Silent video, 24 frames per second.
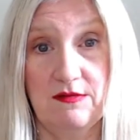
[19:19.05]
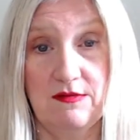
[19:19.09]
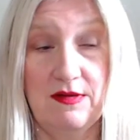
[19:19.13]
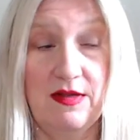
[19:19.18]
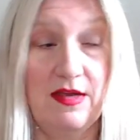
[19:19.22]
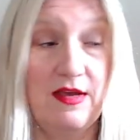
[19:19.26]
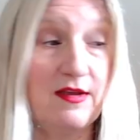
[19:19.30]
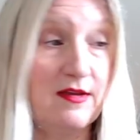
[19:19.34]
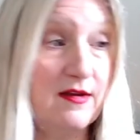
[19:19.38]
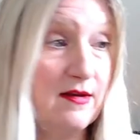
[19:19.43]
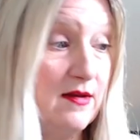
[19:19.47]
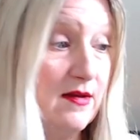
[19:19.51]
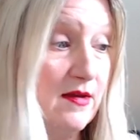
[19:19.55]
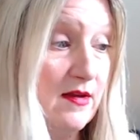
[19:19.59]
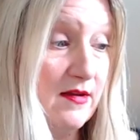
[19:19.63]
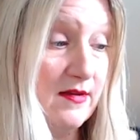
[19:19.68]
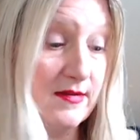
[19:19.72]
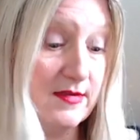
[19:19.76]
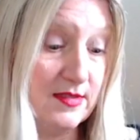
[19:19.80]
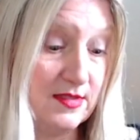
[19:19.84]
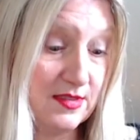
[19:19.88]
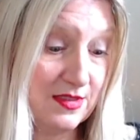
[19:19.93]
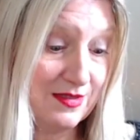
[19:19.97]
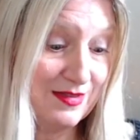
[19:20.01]
It
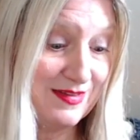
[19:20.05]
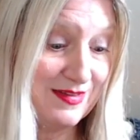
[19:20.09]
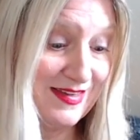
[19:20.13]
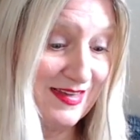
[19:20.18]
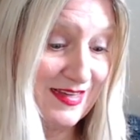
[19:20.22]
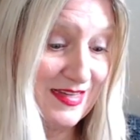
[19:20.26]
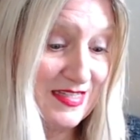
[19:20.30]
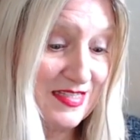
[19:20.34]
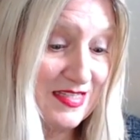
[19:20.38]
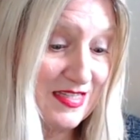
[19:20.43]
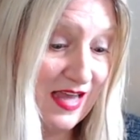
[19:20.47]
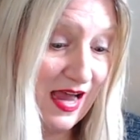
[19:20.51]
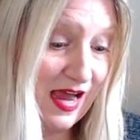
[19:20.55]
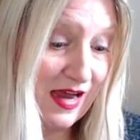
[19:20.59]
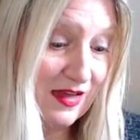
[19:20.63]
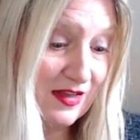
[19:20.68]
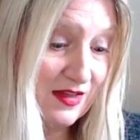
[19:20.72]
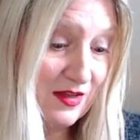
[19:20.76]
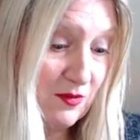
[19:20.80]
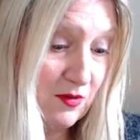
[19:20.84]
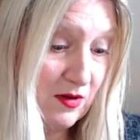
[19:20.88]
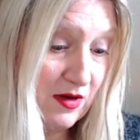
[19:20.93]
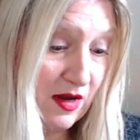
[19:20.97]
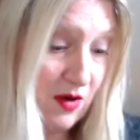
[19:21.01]
is
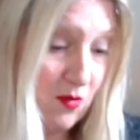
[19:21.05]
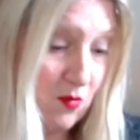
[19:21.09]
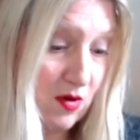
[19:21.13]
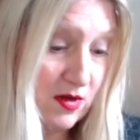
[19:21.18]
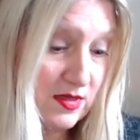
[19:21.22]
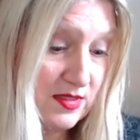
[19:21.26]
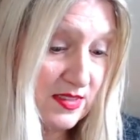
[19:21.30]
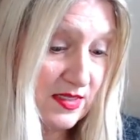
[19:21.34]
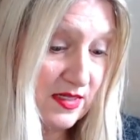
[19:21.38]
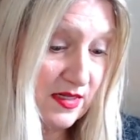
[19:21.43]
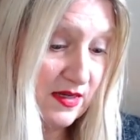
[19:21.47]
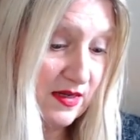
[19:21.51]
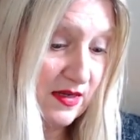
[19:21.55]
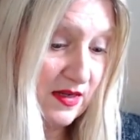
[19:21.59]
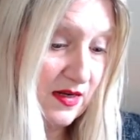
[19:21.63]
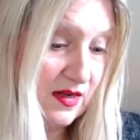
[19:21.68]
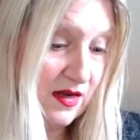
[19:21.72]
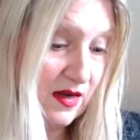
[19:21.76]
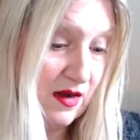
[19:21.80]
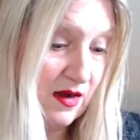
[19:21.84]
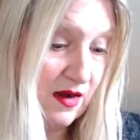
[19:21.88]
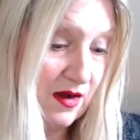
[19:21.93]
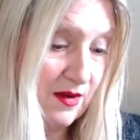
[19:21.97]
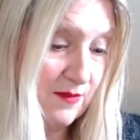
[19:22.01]
exactly what I wanted,
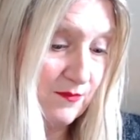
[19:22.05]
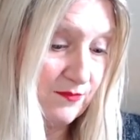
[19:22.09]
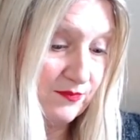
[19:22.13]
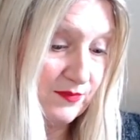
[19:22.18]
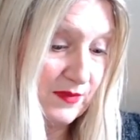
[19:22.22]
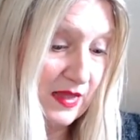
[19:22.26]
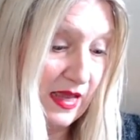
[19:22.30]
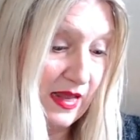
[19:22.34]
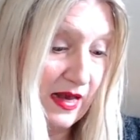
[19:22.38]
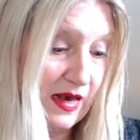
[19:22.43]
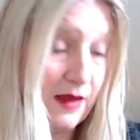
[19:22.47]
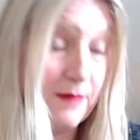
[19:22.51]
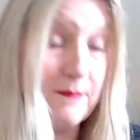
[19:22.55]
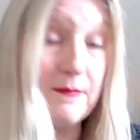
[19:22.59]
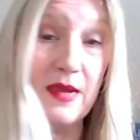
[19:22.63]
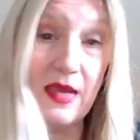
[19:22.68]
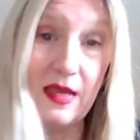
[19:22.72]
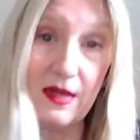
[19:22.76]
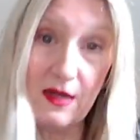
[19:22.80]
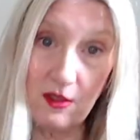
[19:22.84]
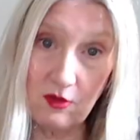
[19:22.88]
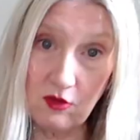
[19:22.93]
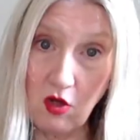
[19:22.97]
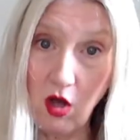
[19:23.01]
um, and I made
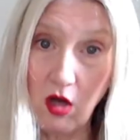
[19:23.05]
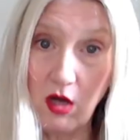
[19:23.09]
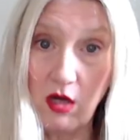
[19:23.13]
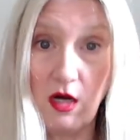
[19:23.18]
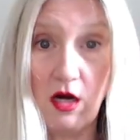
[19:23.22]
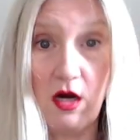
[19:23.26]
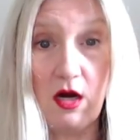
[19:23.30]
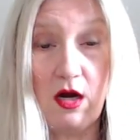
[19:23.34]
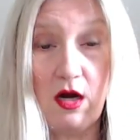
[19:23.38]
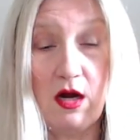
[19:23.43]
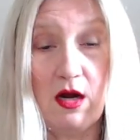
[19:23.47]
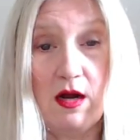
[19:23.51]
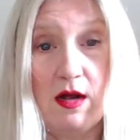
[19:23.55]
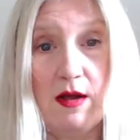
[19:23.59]
it longer.